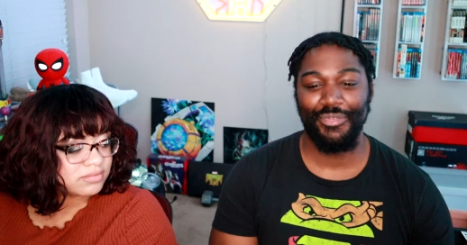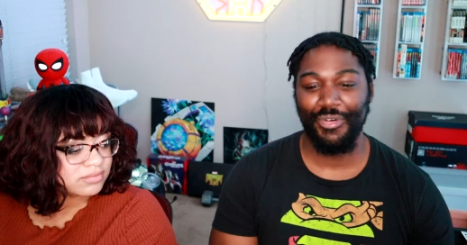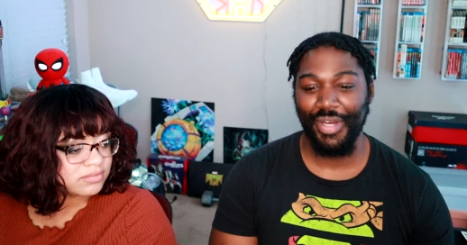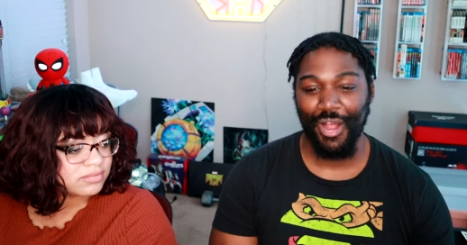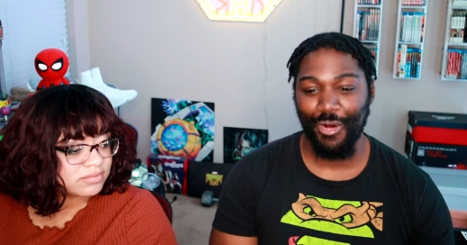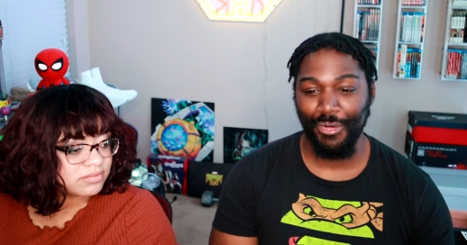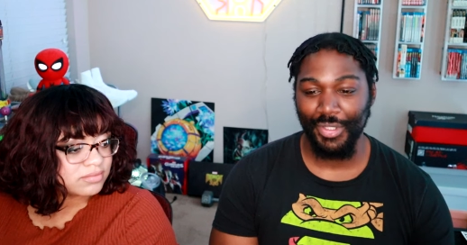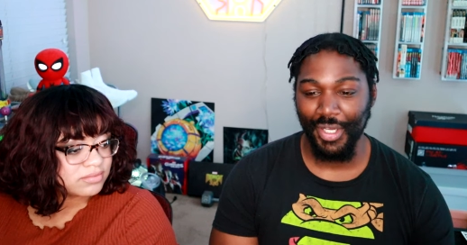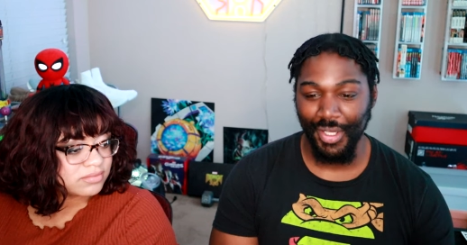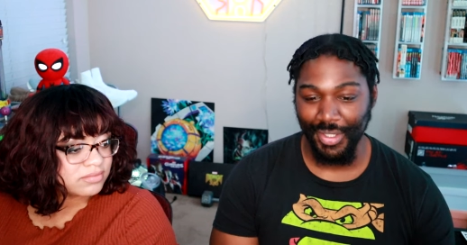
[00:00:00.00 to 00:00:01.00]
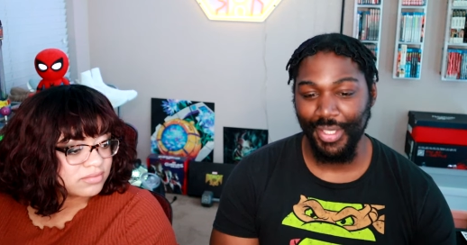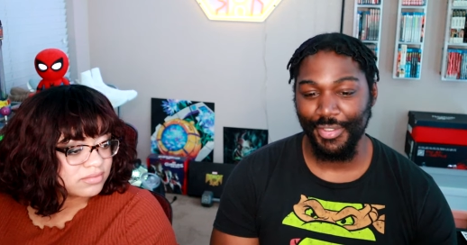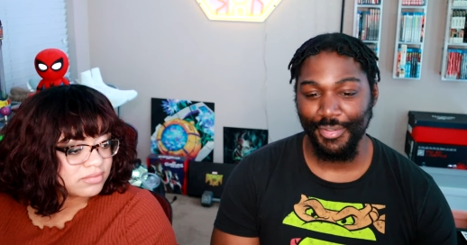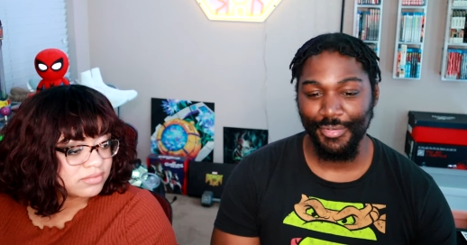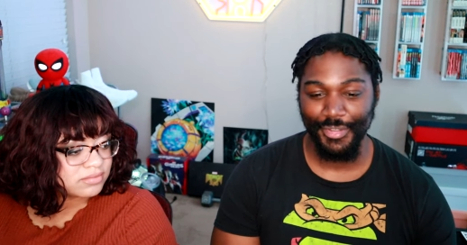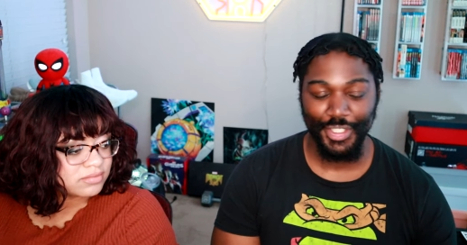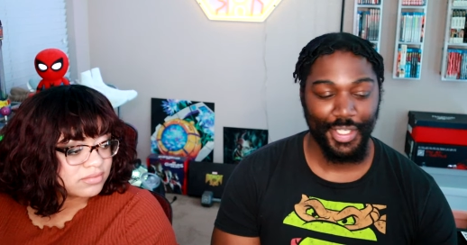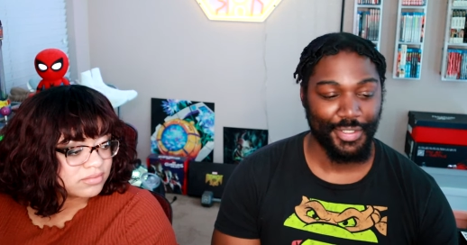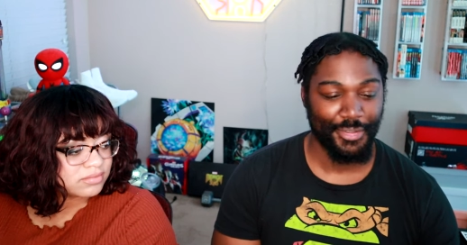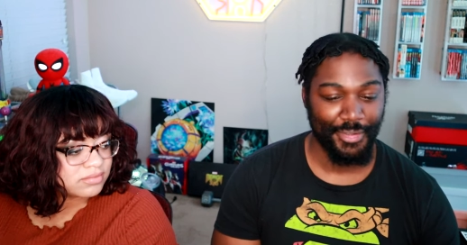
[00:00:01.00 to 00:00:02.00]
Speaker 1: doing our own thug thizzle for
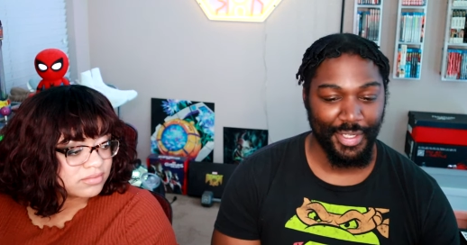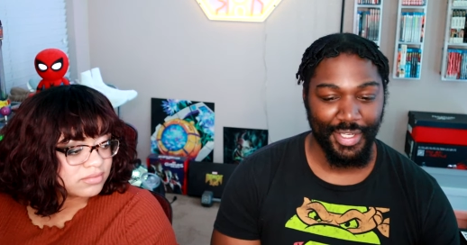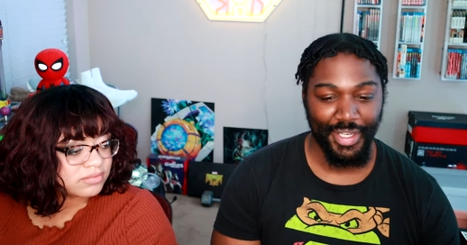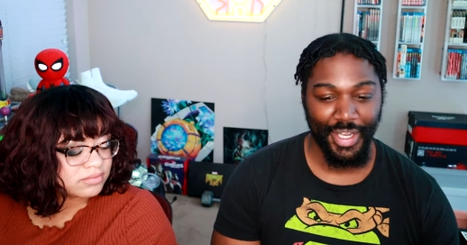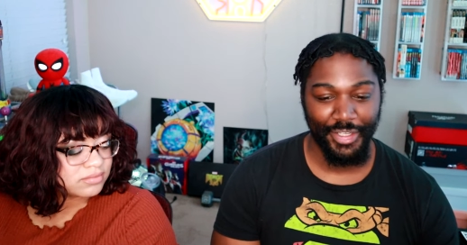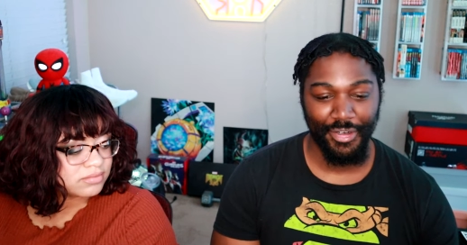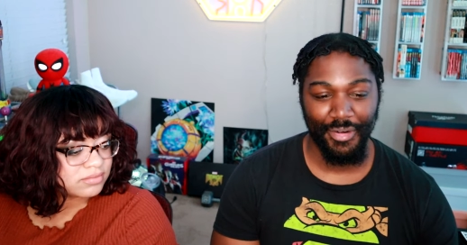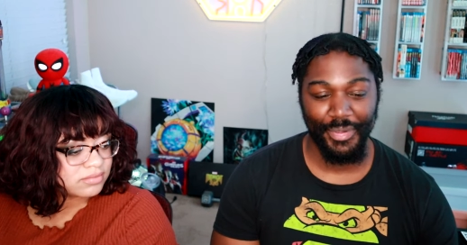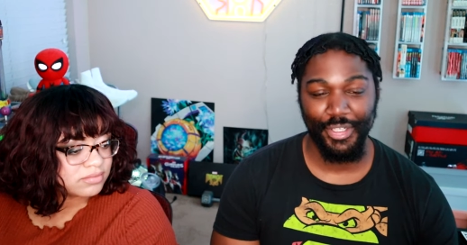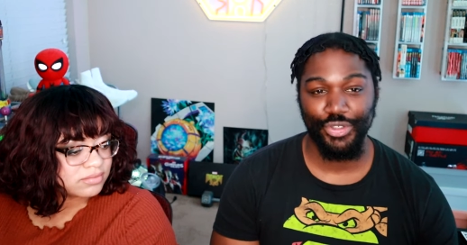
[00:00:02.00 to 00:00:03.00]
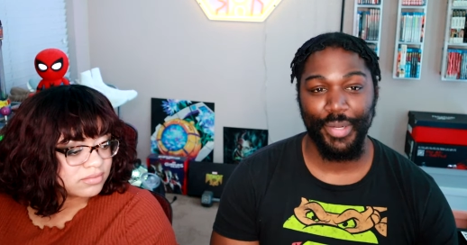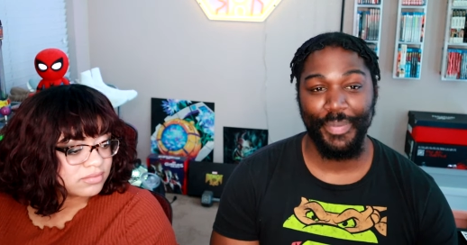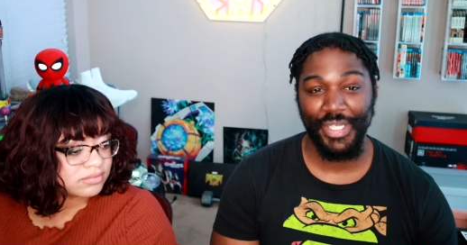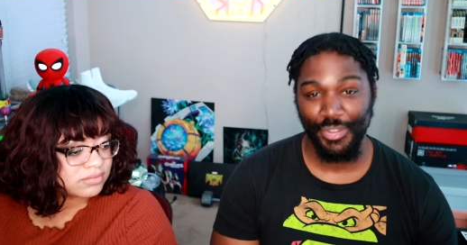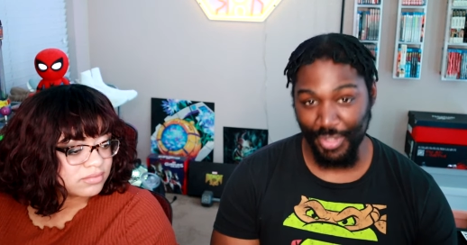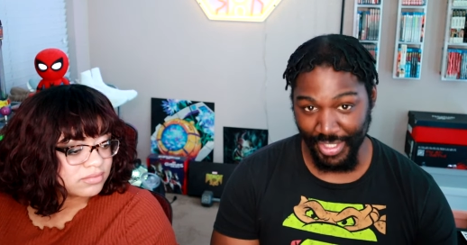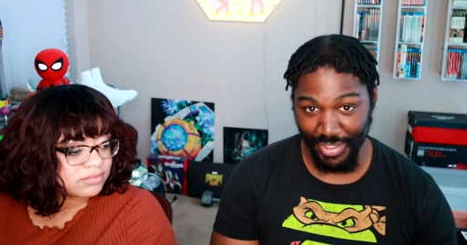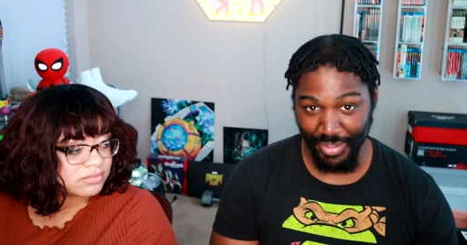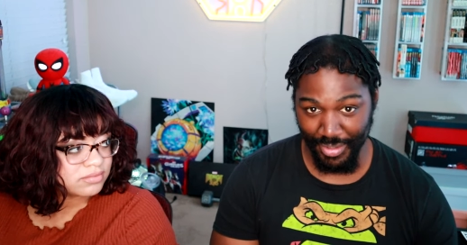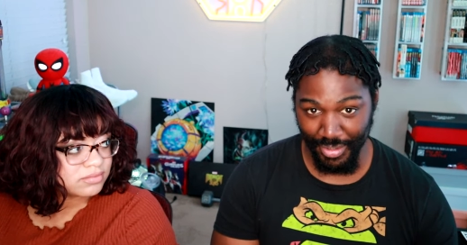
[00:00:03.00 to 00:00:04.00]
shizzle, and you over here trip hizzling.
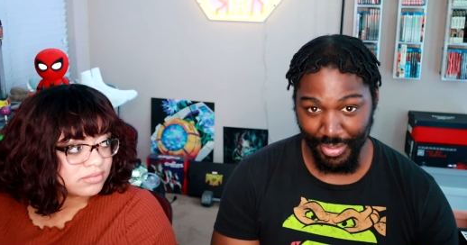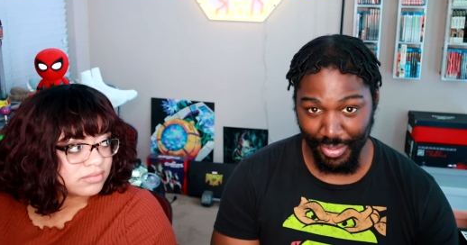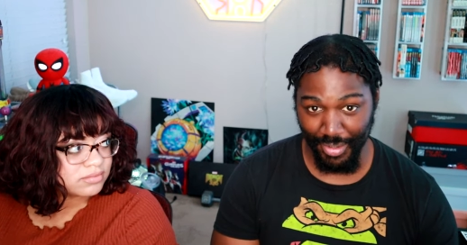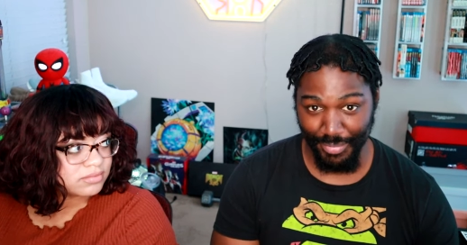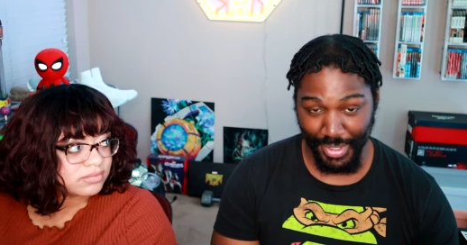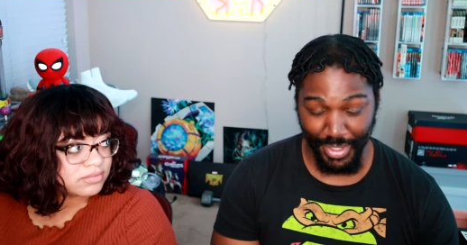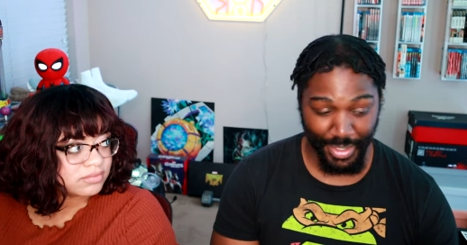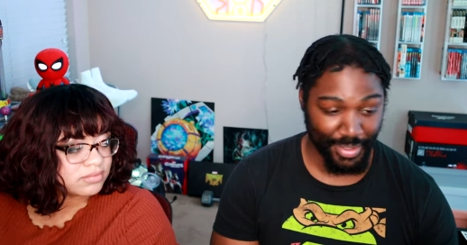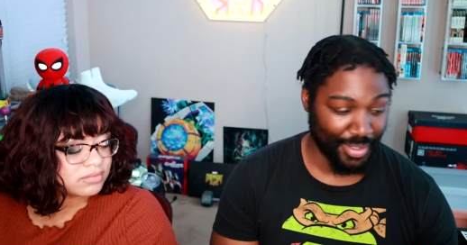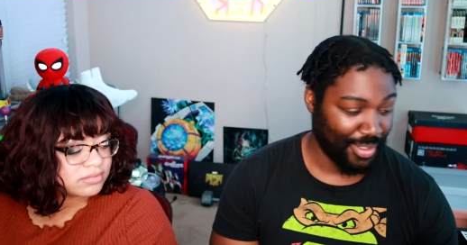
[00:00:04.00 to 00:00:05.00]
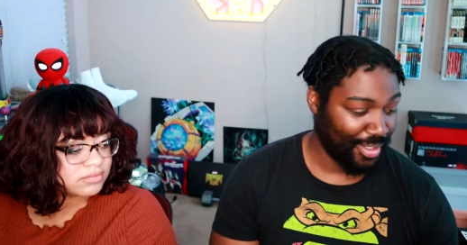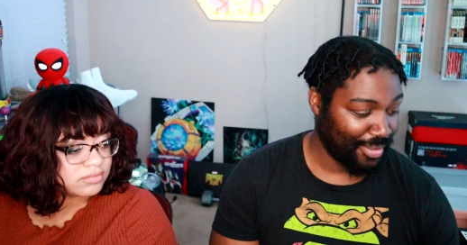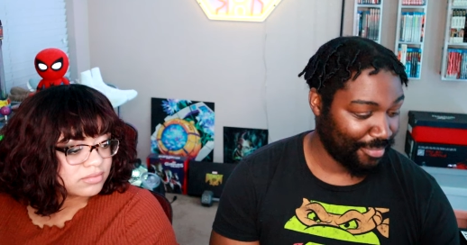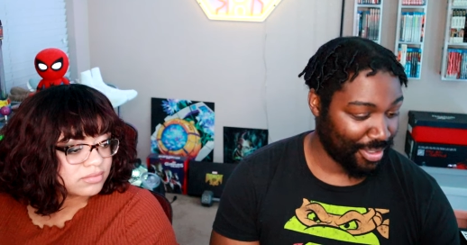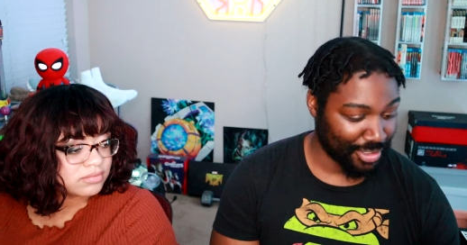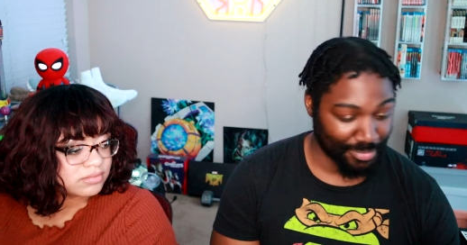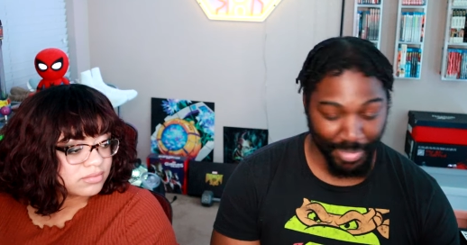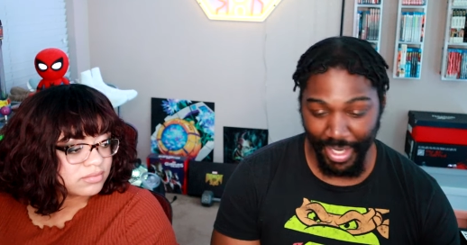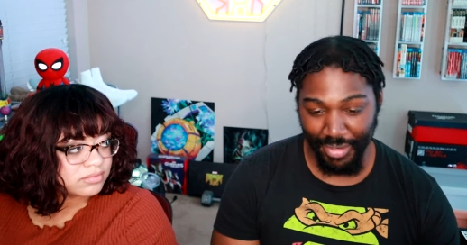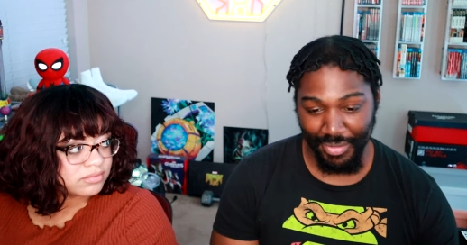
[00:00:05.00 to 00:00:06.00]
You know what I'm saying? But
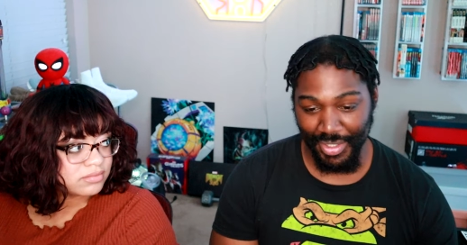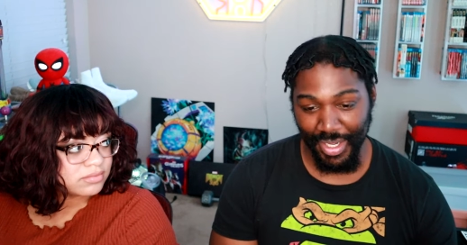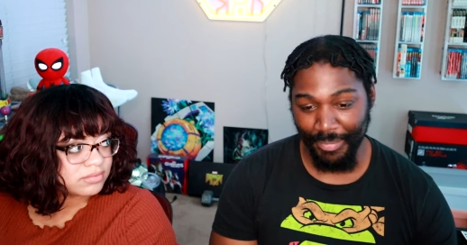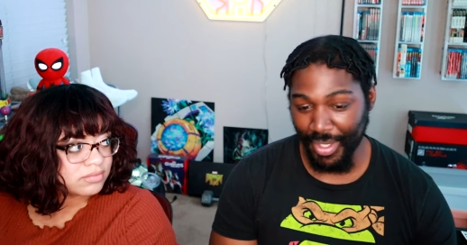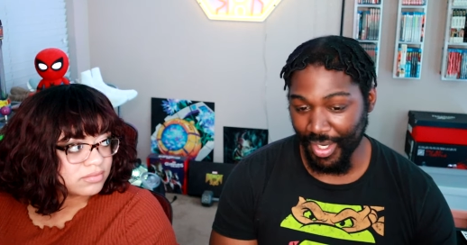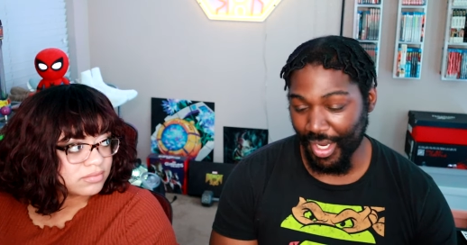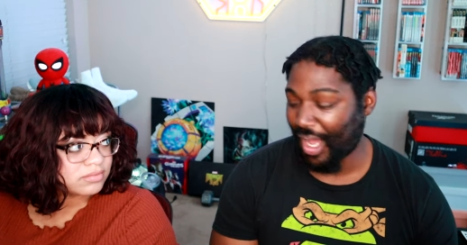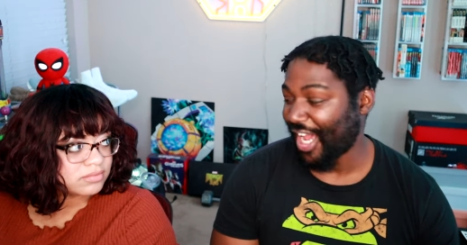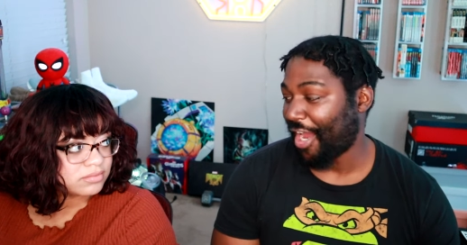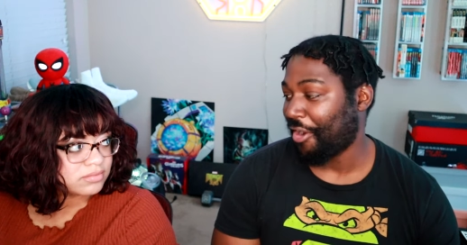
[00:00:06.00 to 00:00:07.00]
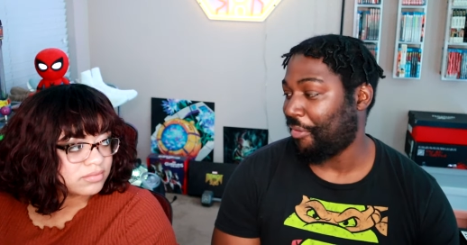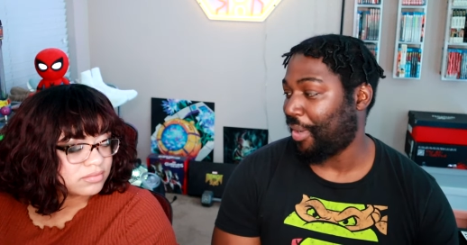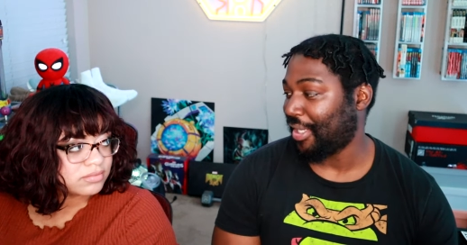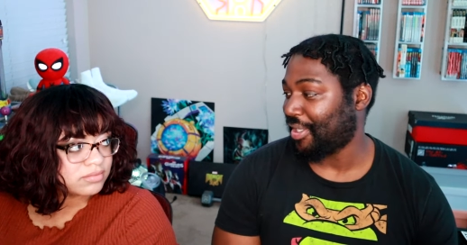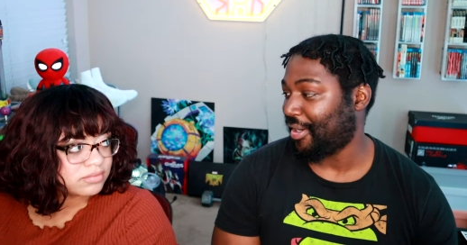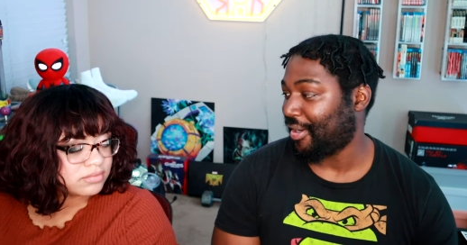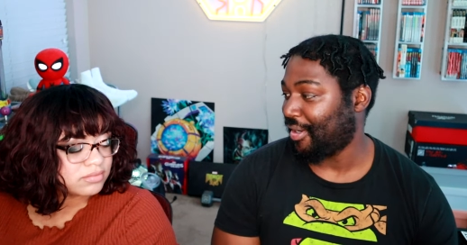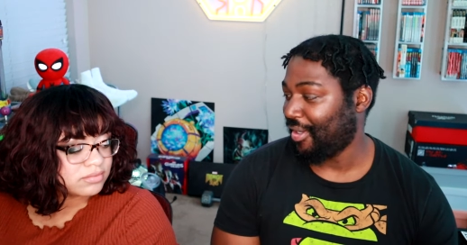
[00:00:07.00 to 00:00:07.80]
Mikey was like, man, I gotta go out there,